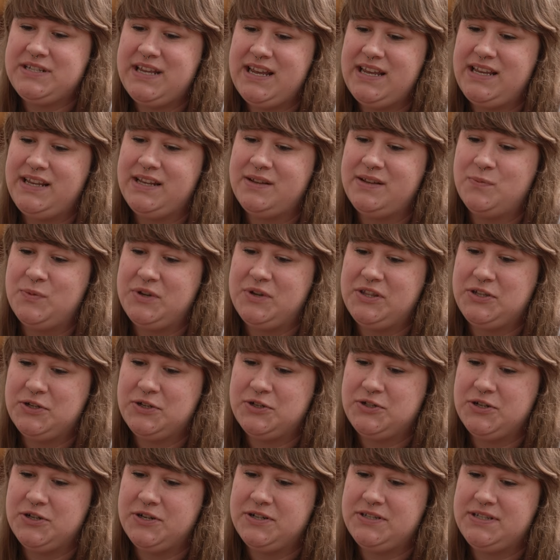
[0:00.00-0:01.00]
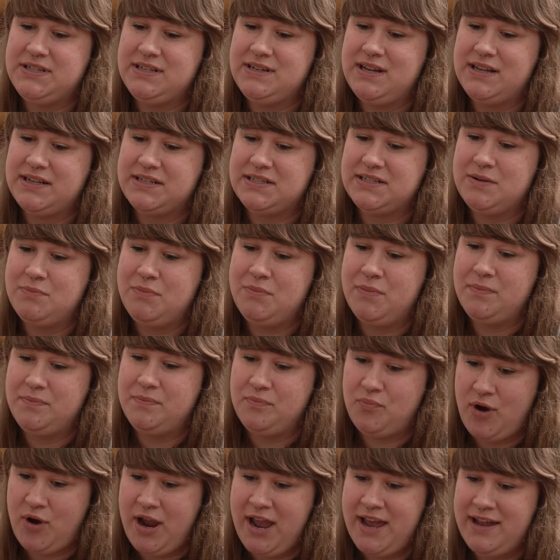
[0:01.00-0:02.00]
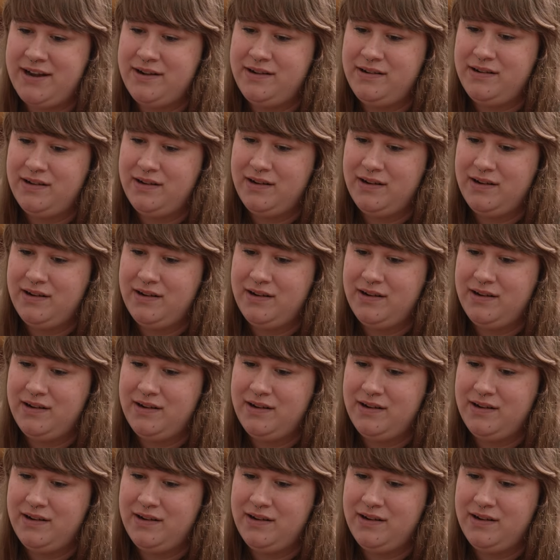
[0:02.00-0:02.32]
taken with your jersey next to Brad,